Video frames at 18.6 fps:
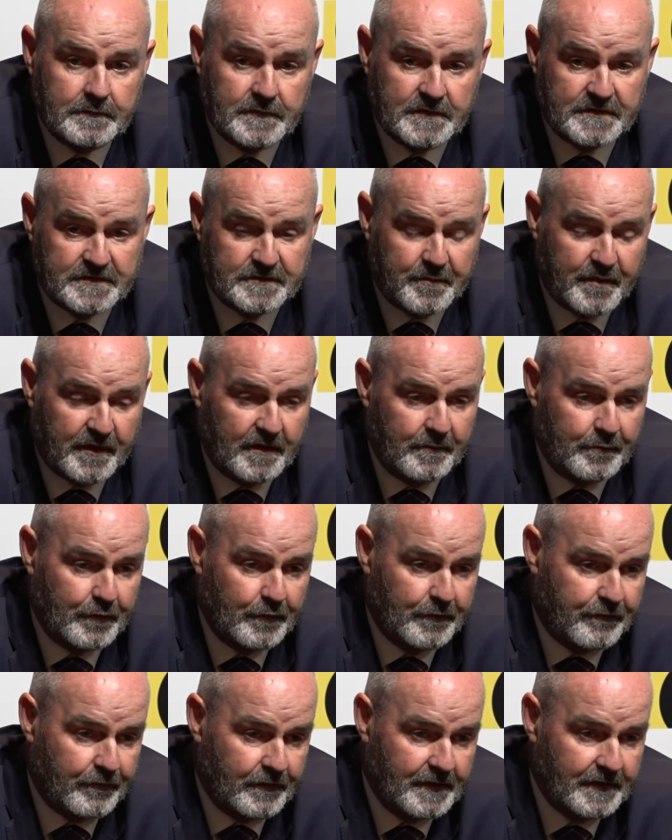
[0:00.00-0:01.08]
It's a bit of
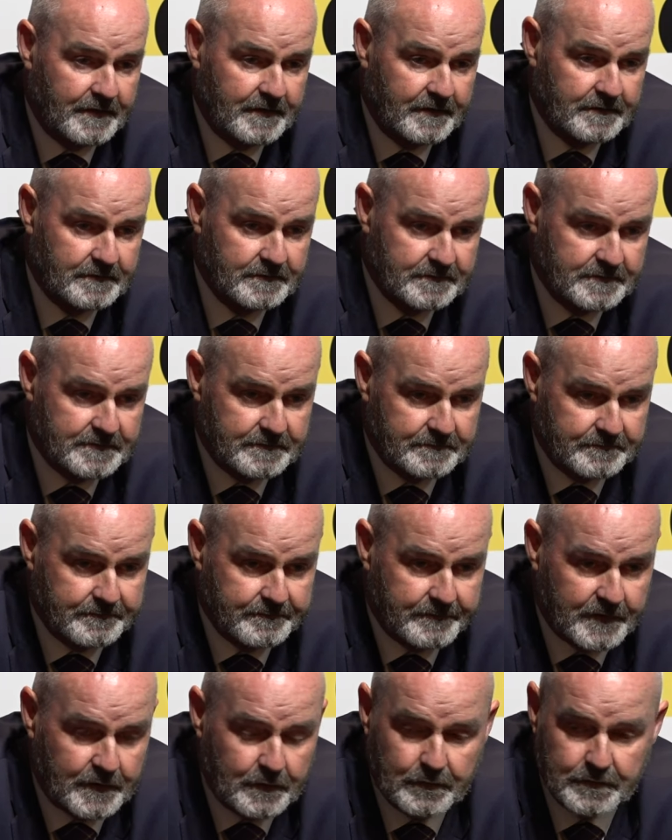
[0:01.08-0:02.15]
both, really.
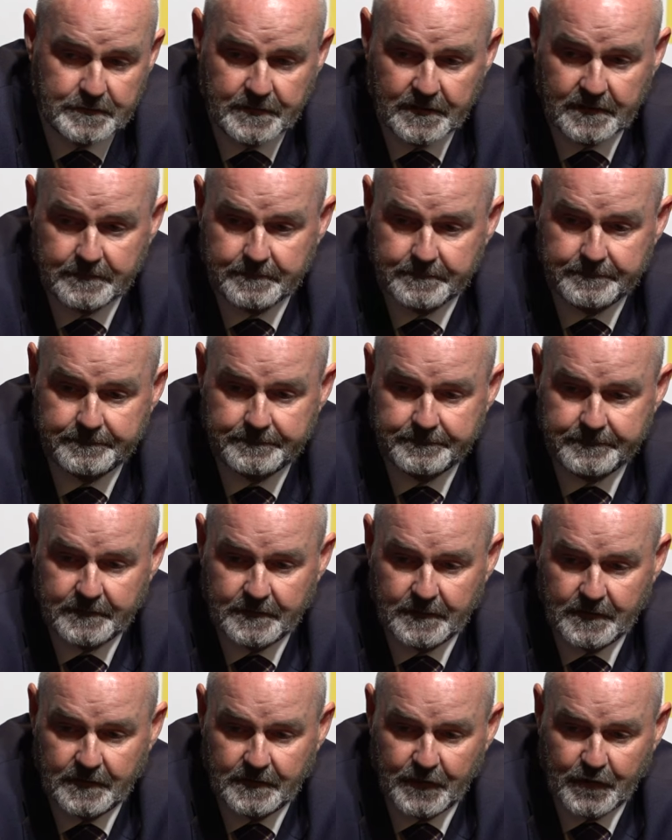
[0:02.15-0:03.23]
The goals are...
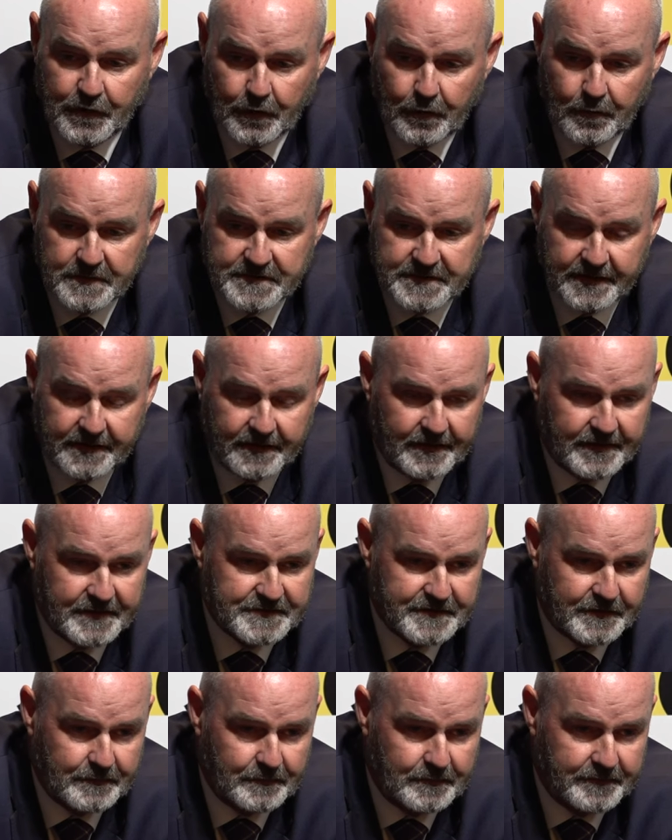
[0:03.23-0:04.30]
You can always
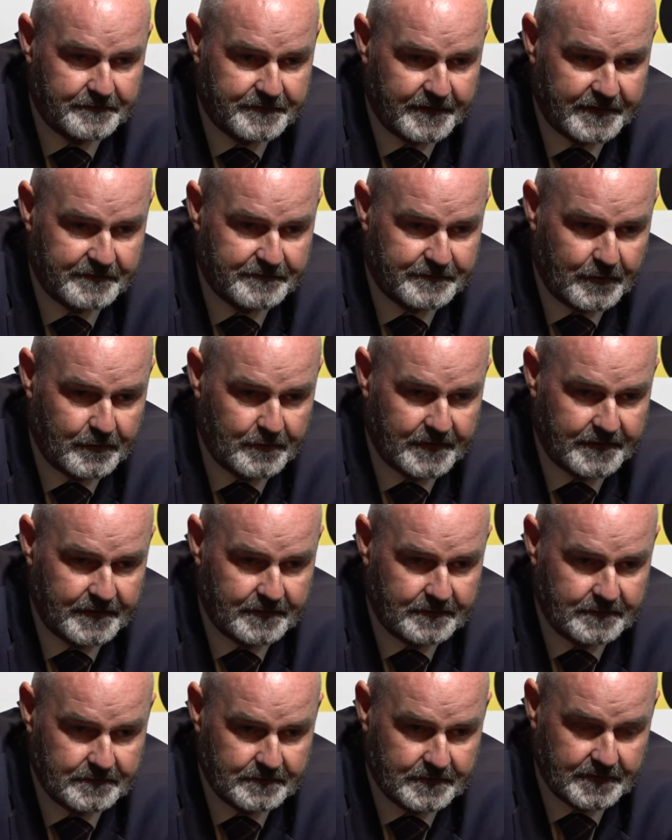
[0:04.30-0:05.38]
analyse a goal and find fault in
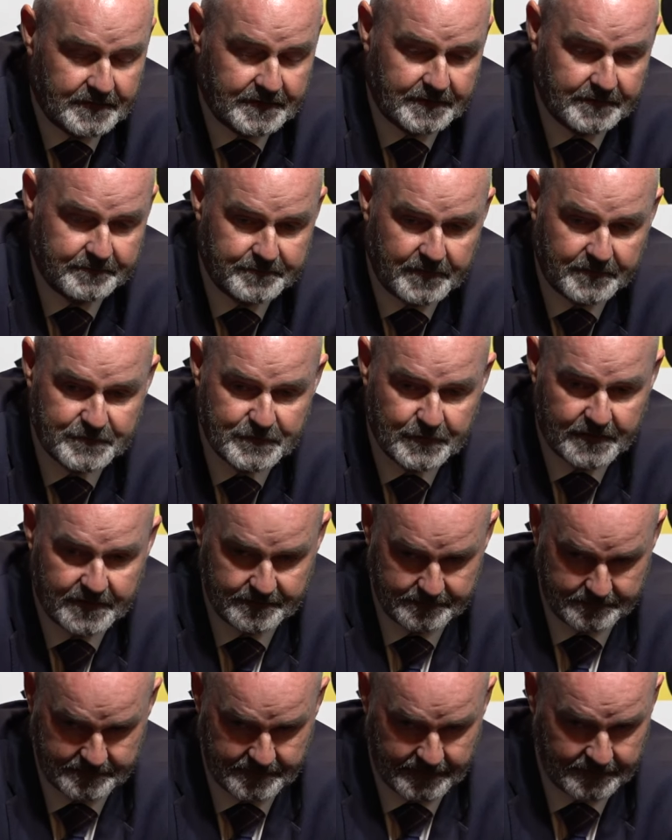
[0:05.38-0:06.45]
it. I'm
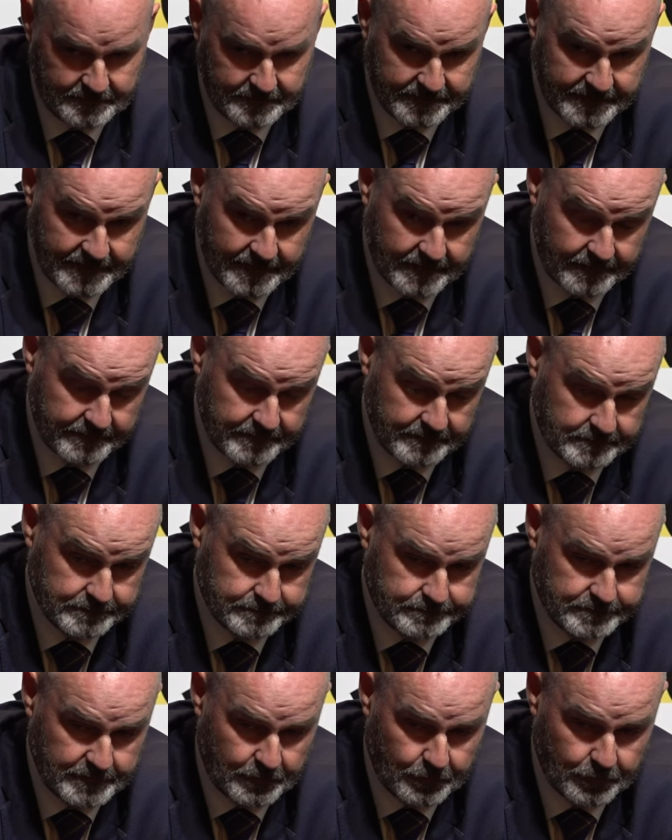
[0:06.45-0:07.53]
sure England, Gareth, will
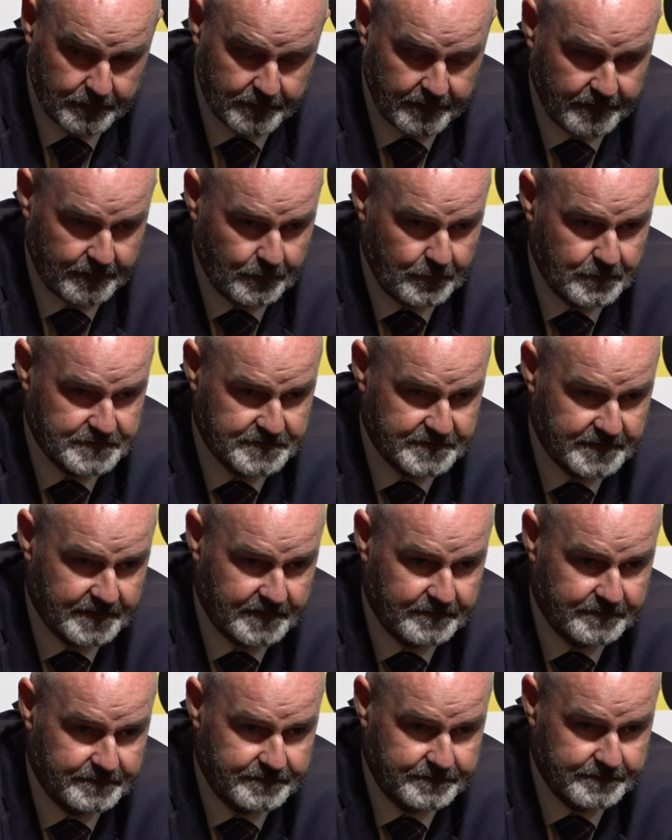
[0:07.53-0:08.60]
look at the goals and say
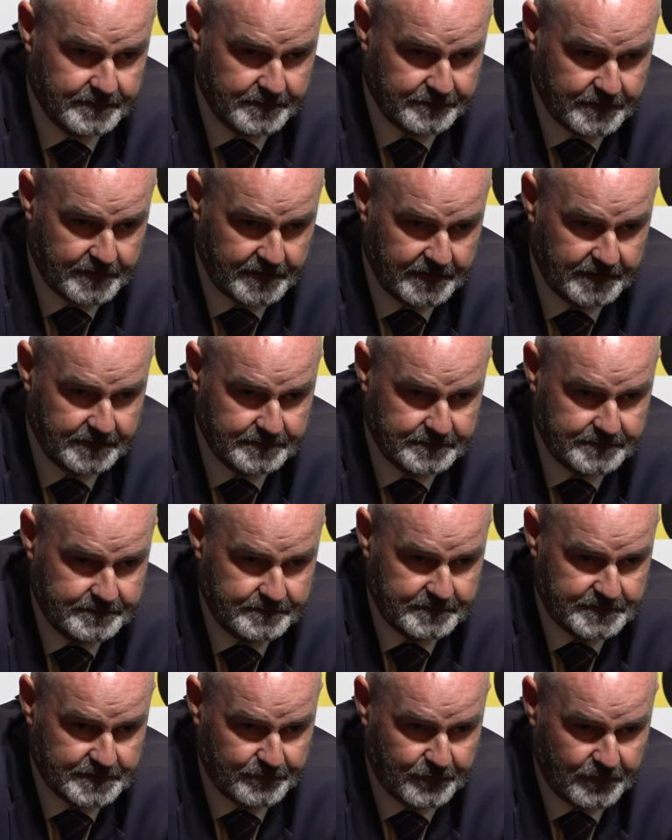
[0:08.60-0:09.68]
they've created
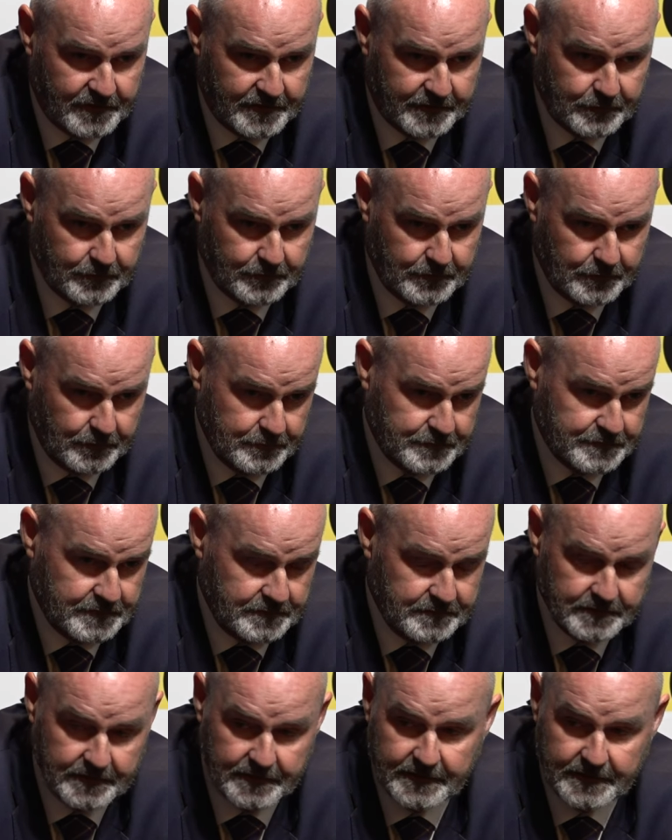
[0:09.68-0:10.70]
some really good goals.